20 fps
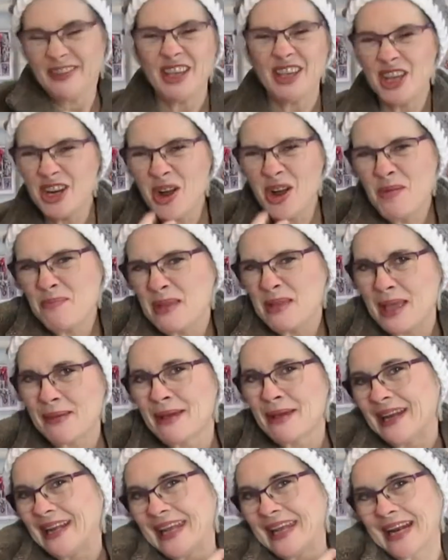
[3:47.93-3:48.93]
You know me and
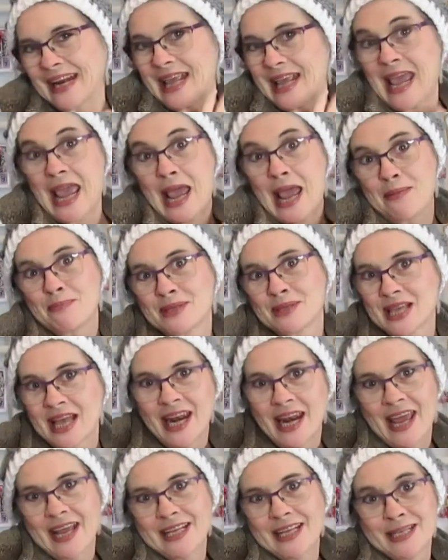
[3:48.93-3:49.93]
my little games I
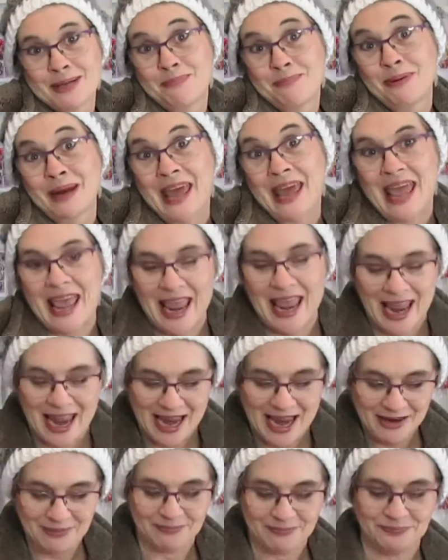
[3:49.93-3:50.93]
like to
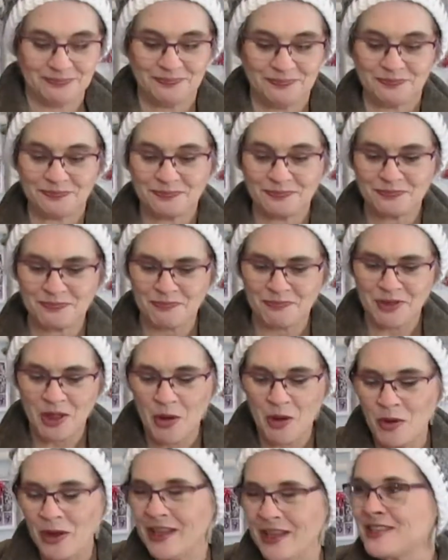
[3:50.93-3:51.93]
play.
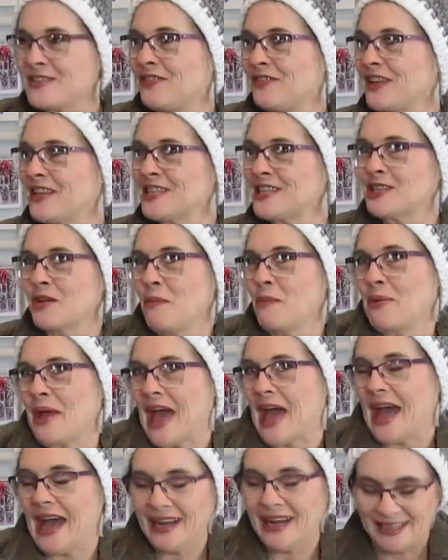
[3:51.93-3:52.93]
Oh, it's, it's so
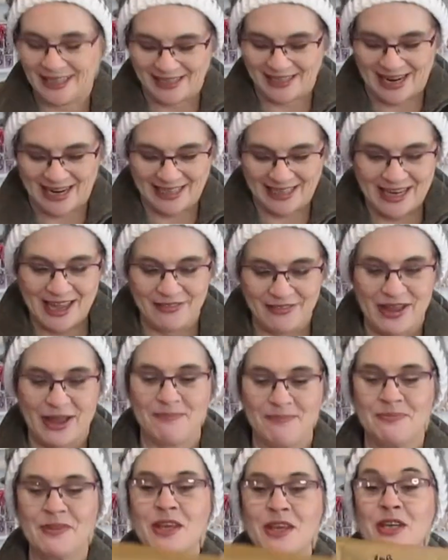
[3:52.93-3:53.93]
padded. I love it.
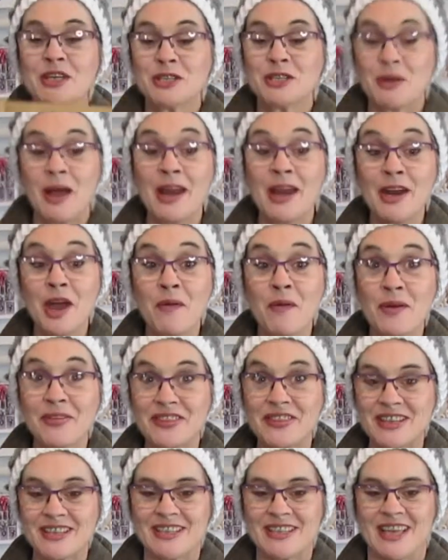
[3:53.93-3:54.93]
So I know
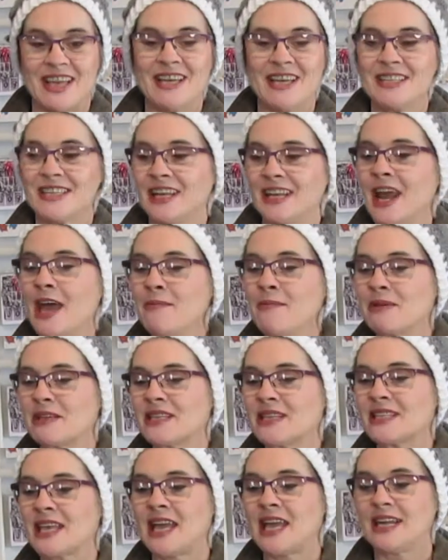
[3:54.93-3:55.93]
what this is, and I'm
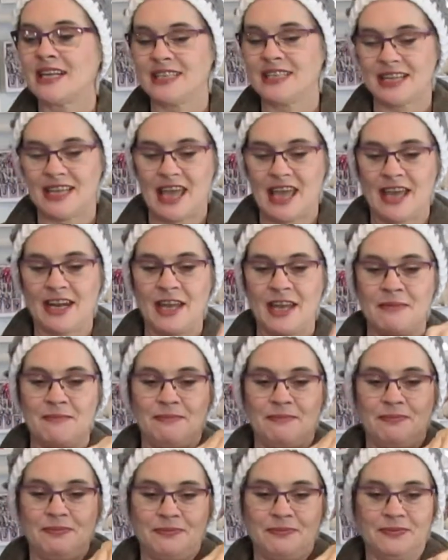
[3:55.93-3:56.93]
excited to get
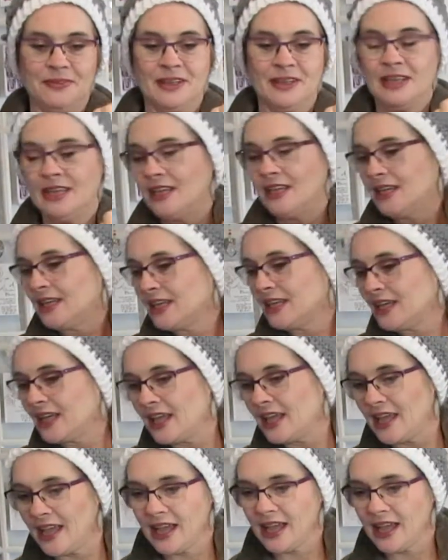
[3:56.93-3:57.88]
it.